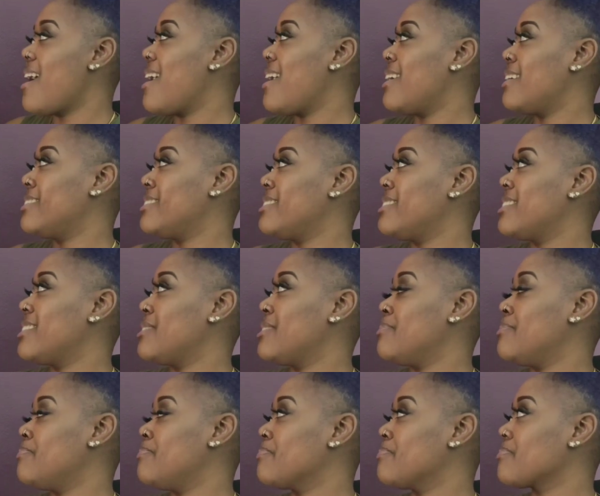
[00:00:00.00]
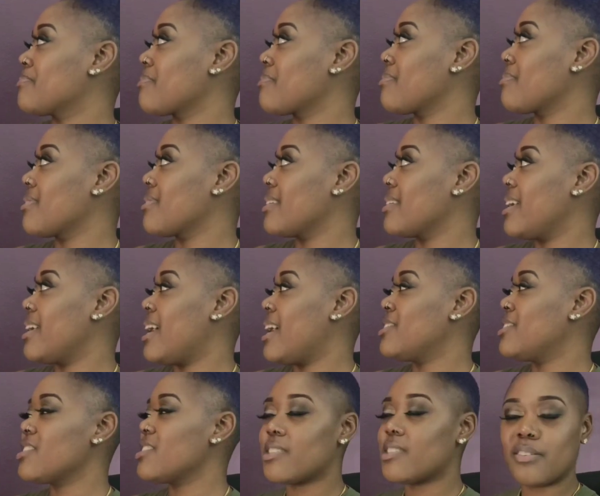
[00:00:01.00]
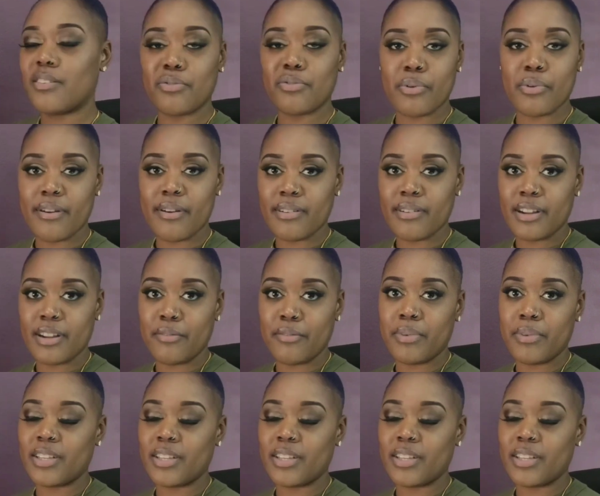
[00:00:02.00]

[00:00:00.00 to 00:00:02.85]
and I just love wearing them.